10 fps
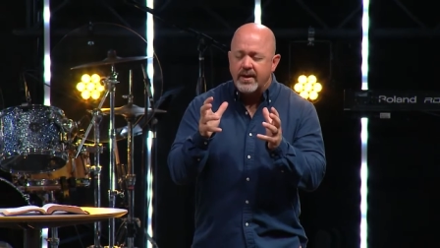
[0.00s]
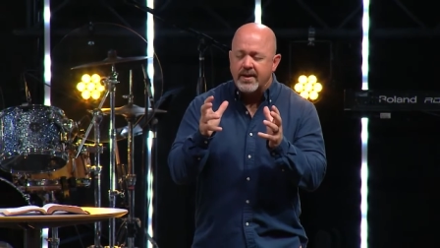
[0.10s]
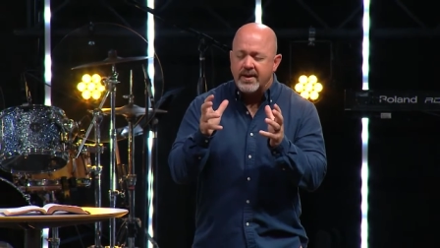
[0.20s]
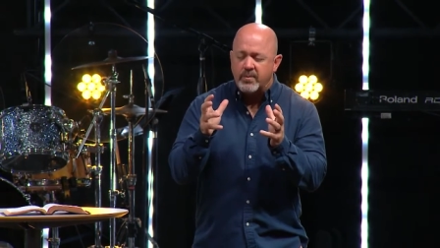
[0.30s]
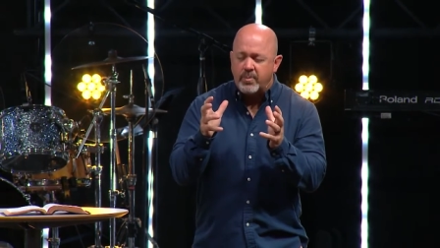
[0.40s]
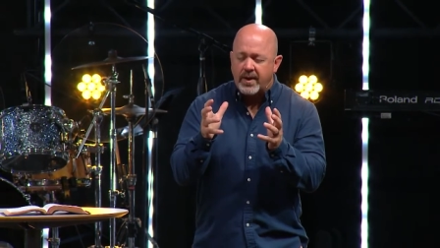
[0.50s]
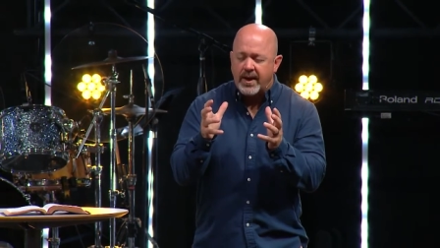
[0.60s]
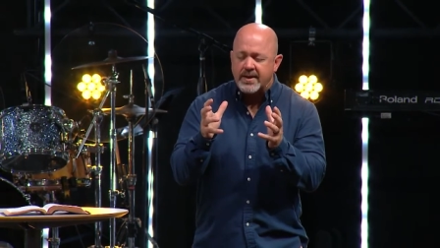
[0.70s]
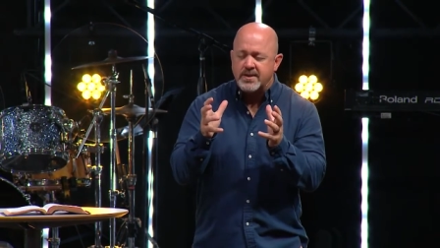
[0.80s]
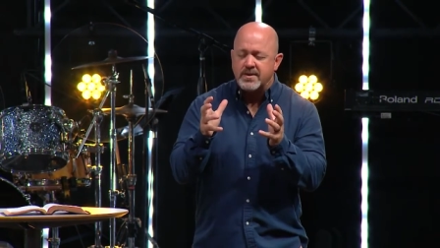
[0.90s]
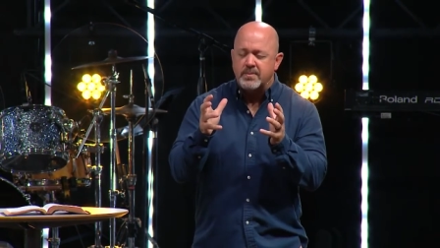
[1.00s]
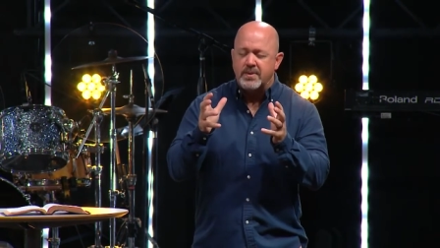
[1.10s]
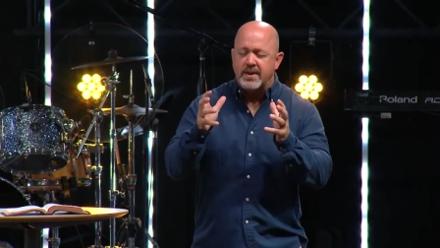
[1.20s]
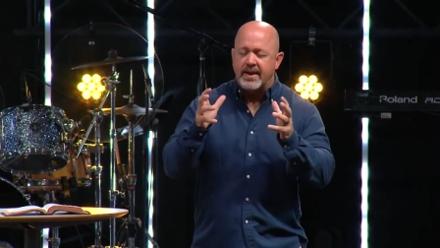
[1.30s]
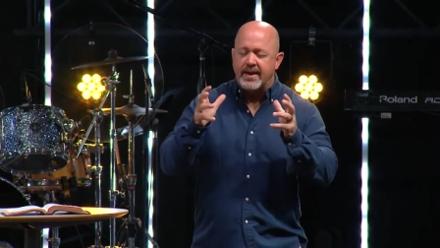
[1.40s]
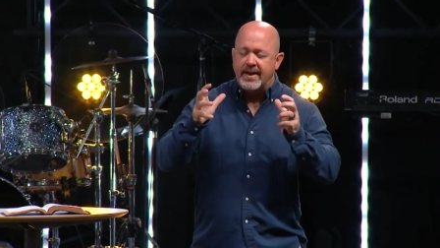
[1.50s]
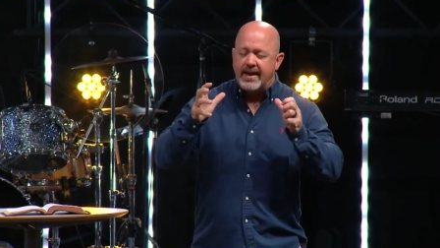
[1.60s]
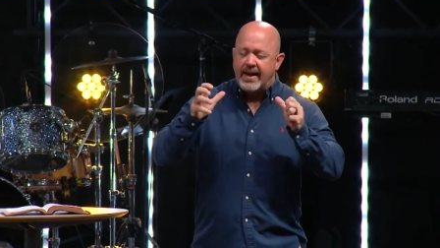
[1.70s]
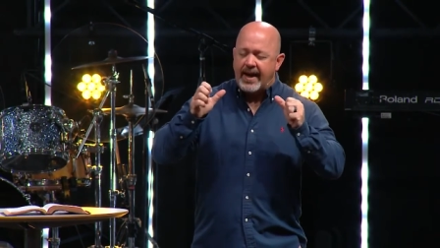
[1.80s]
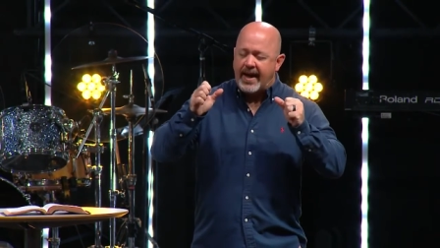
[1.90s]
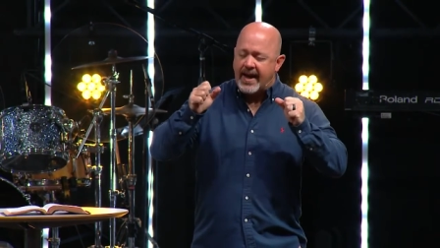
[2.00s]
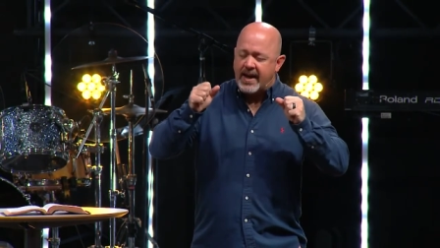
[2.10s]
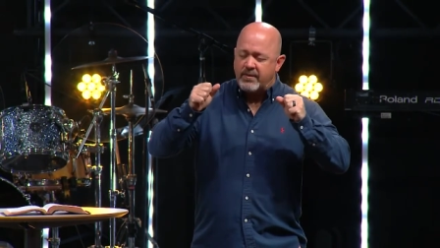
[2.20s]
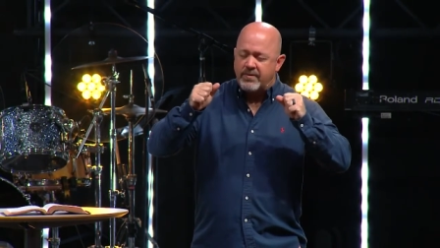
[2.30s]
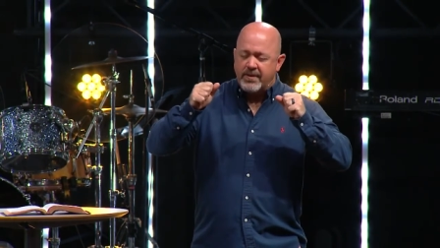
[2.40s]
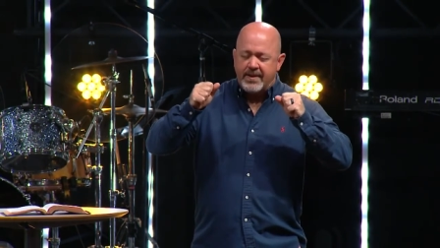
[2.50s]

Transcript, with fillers: could possibly have.